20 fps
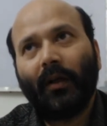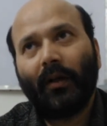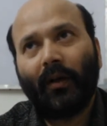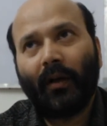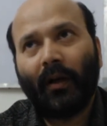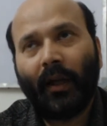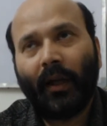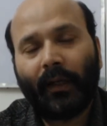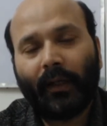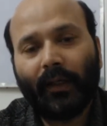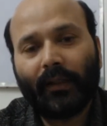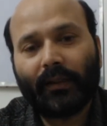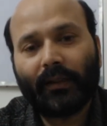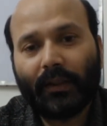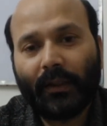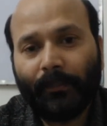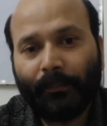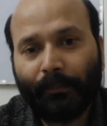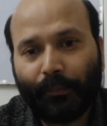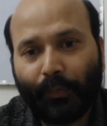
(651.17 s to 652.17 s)
at least
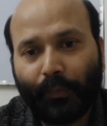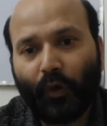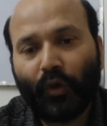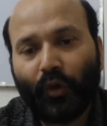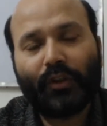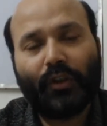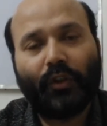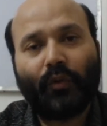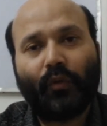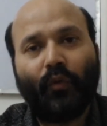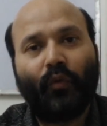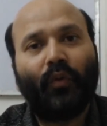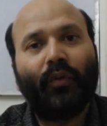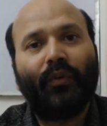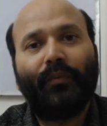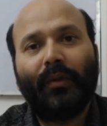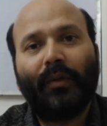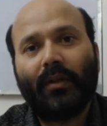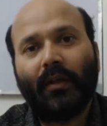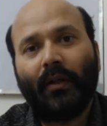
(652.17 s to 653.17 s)
impose your
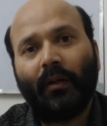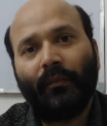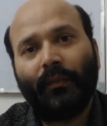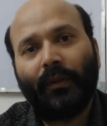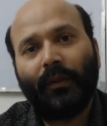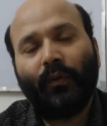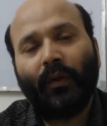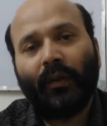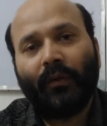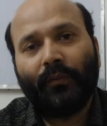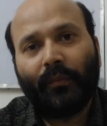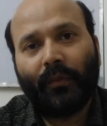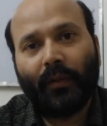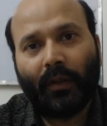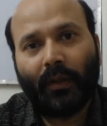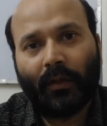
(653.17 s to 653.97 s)
own view and